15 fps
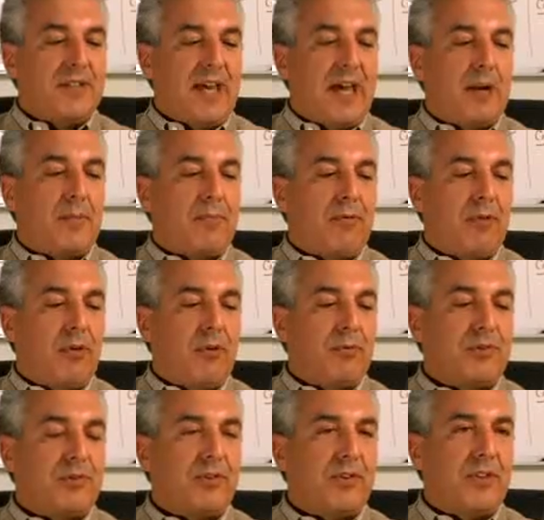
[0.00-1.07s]
that approach
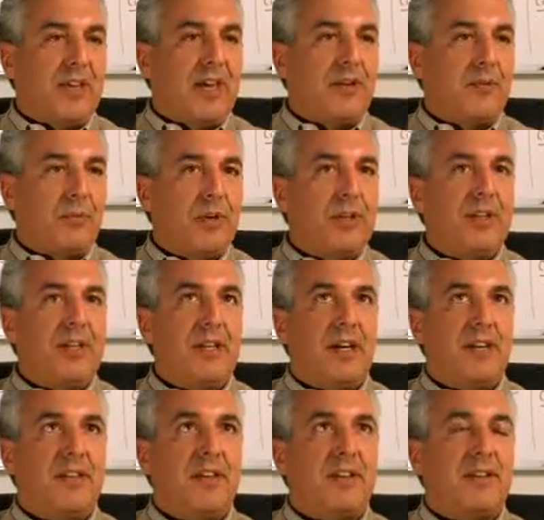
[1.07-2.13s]
that really,
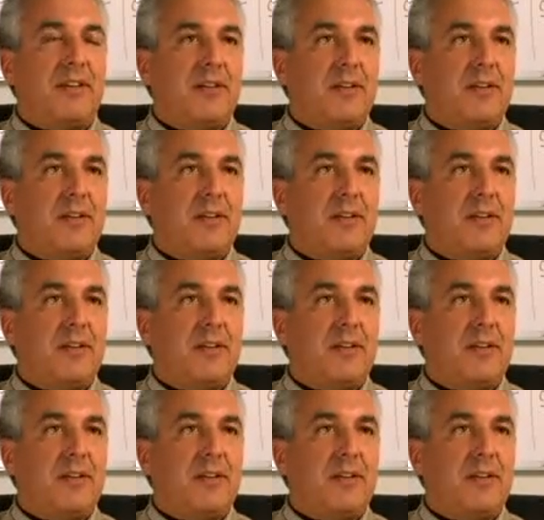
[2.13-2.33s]
I think,